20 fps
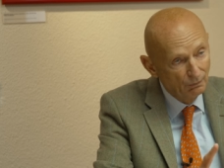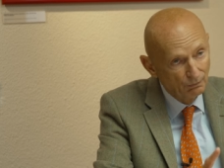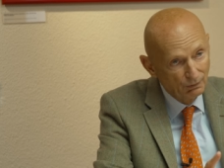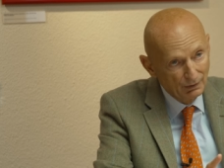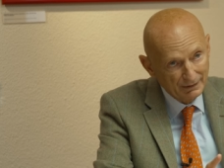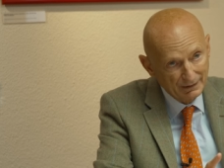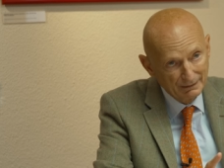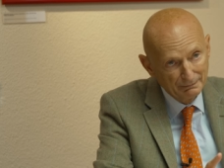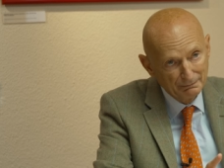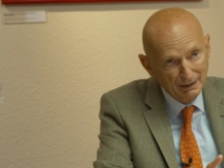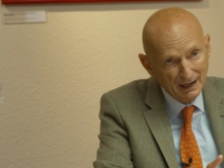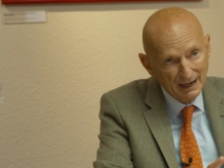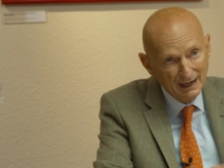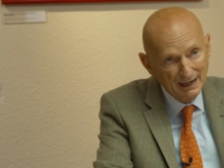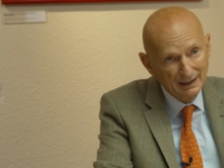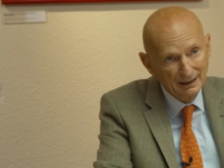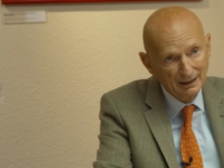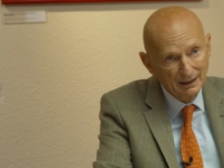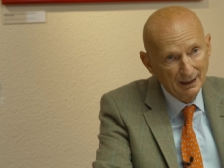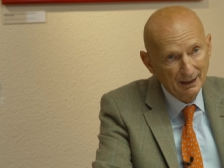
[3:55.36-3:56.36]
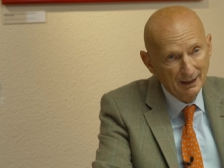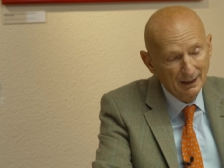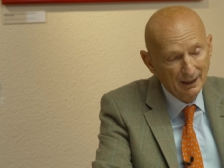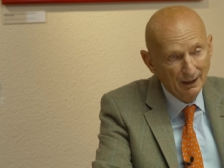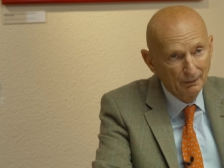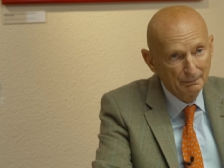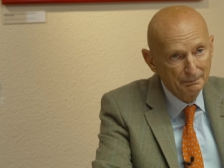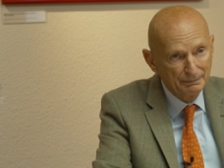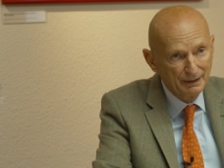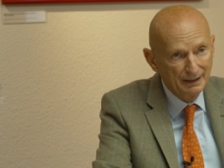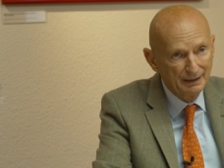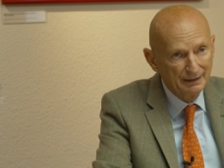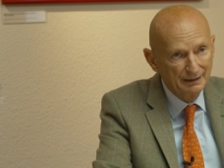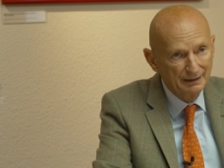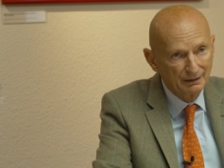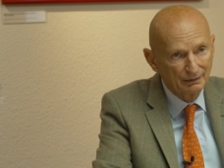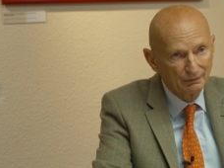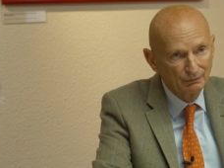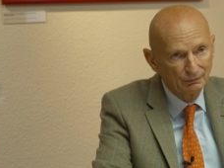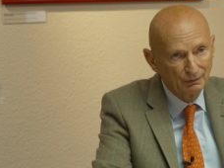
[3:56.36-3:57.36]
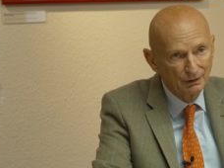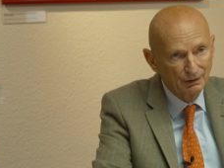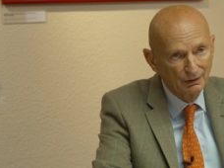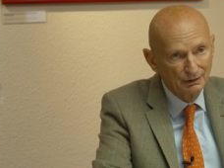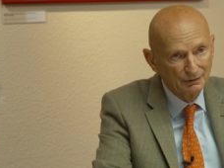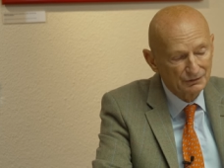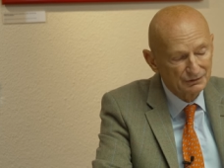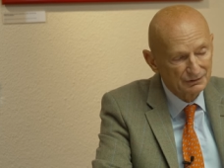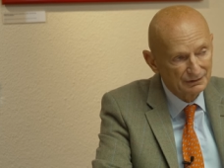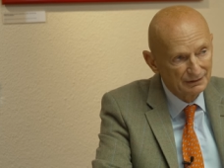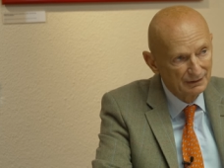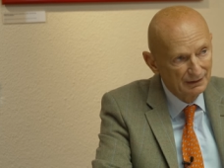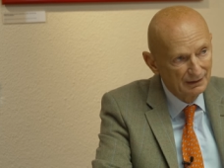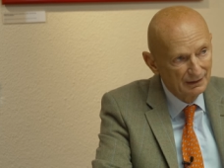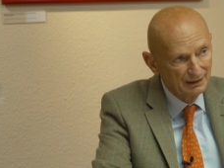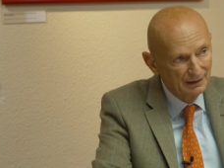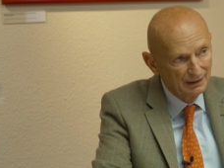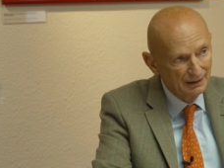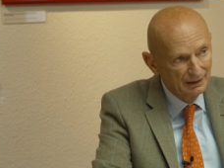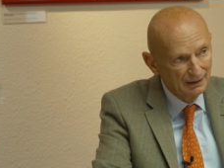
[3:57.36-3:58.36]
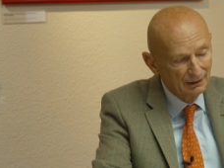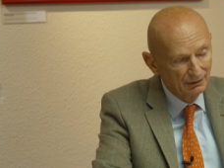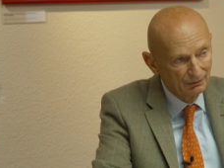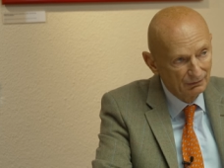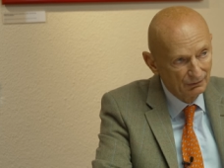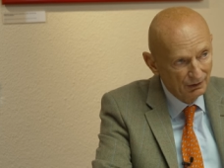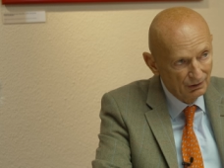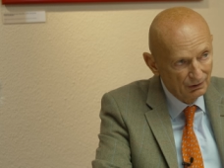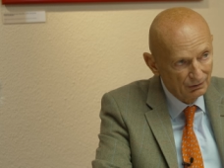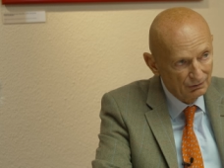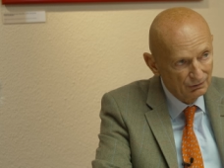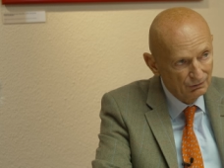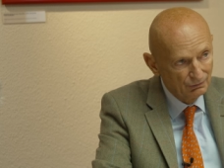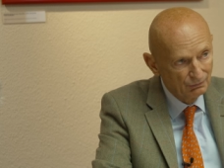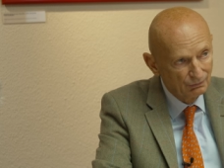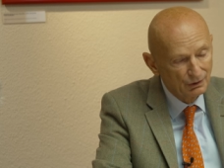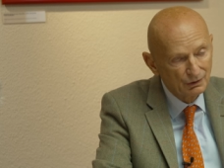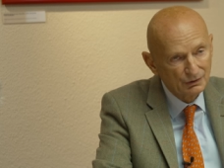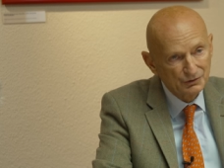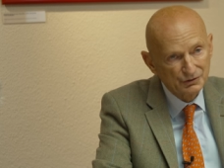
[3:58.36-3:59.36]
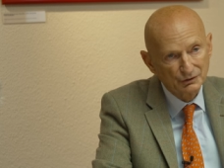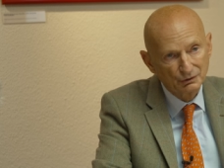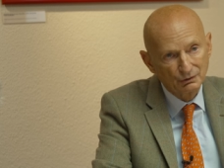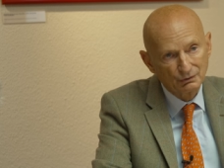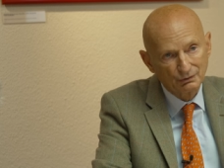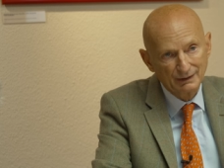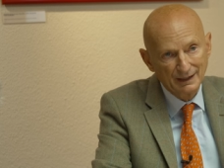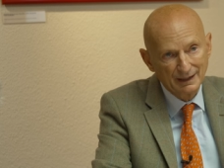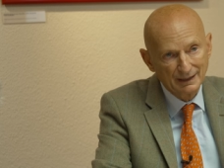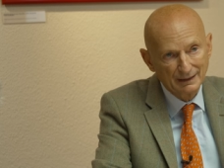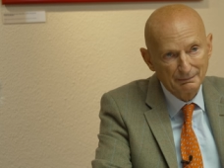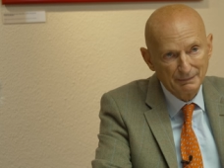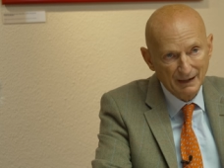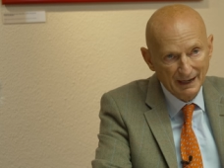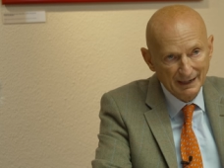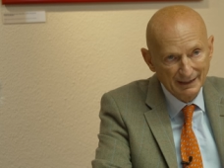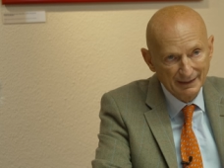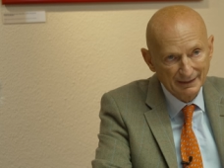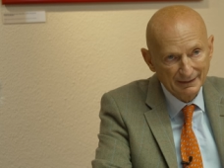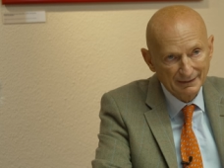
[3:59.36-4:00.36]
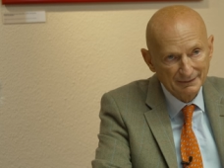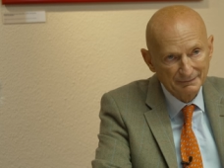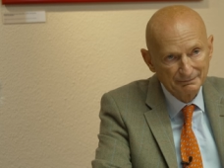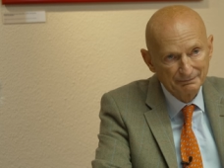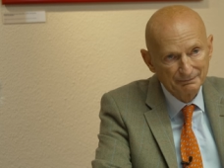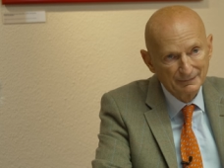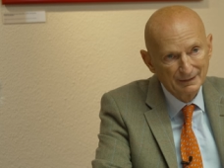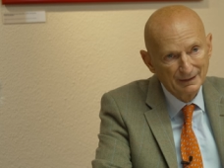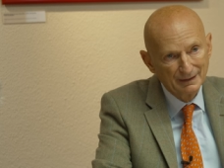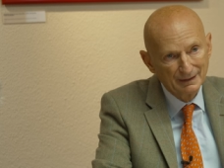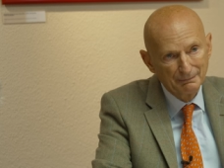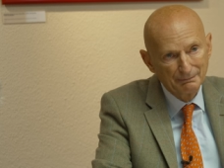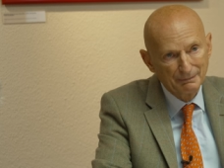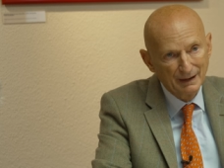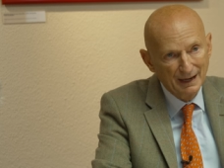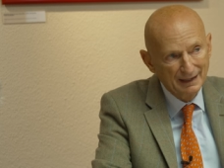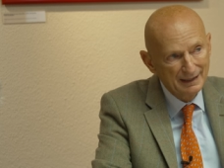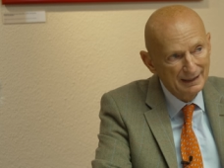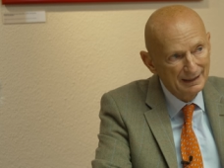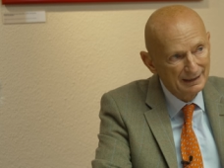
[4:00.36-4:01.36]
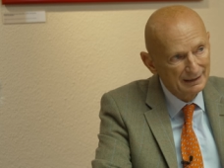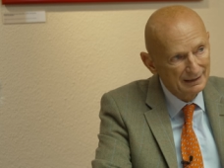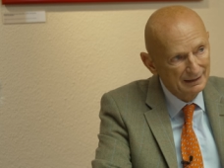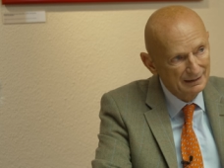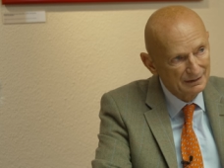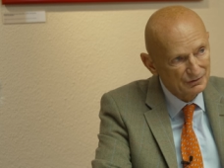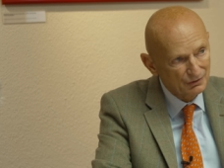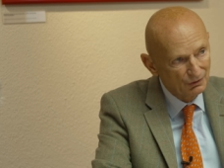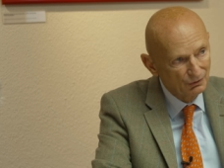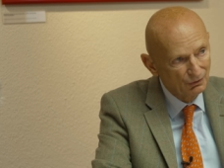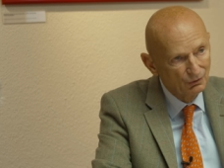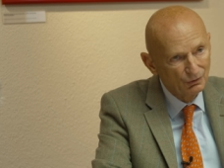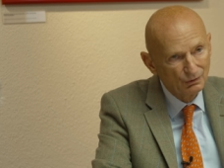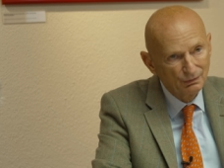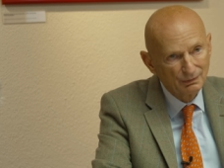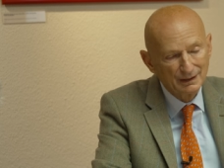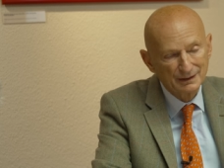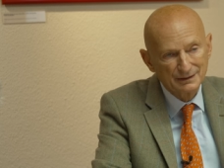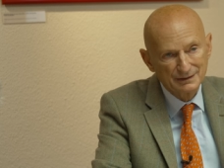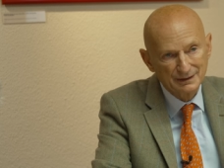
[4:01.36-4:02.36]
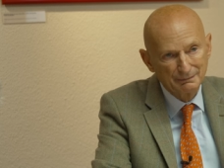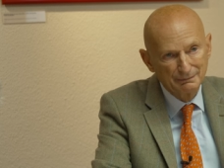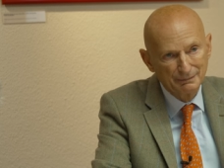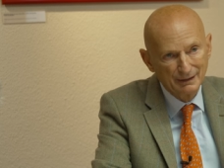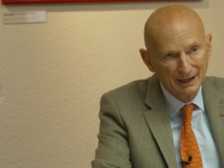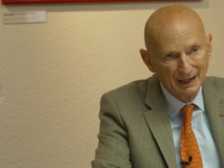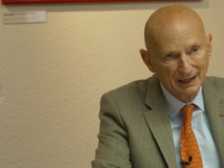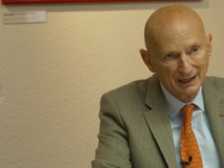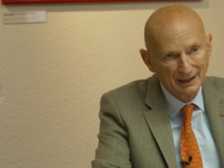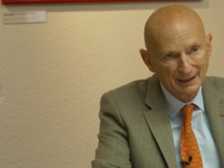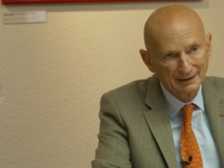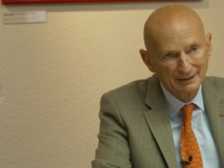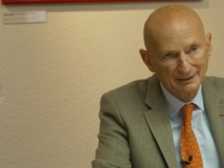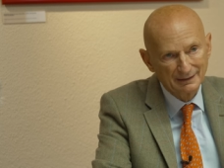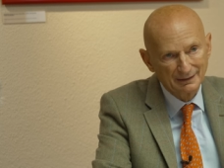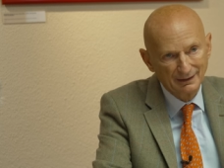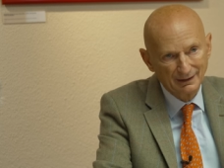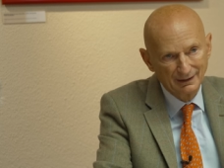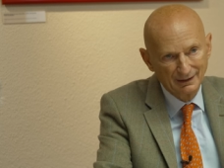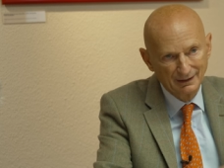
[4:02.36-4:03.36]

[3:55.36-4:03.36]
What in my uh, opinion was wrong was to create panic. Panic is always a bad